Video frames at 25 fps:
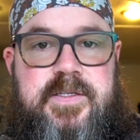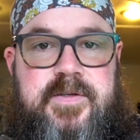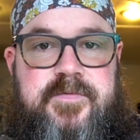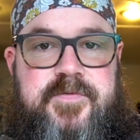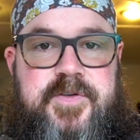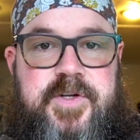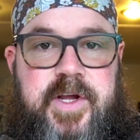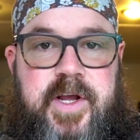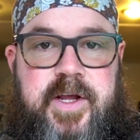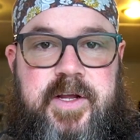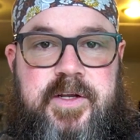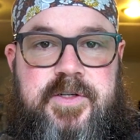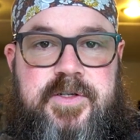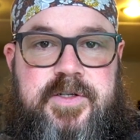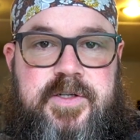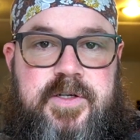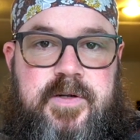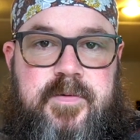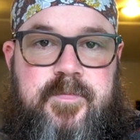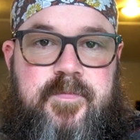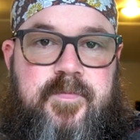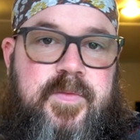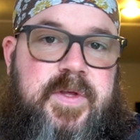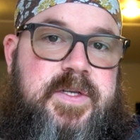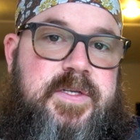have changed
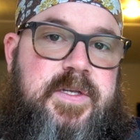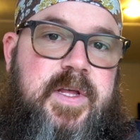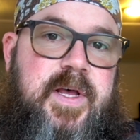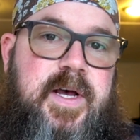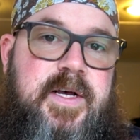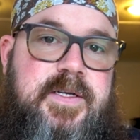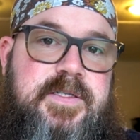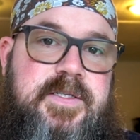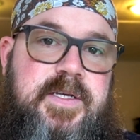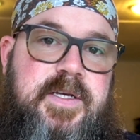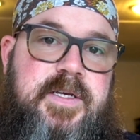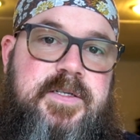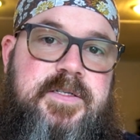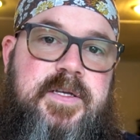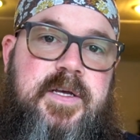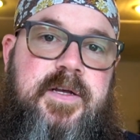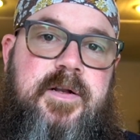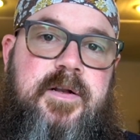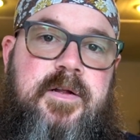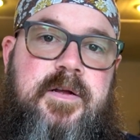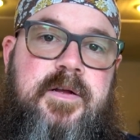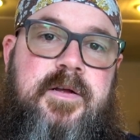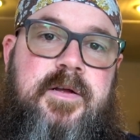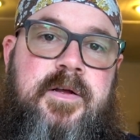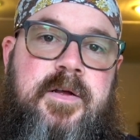this last season,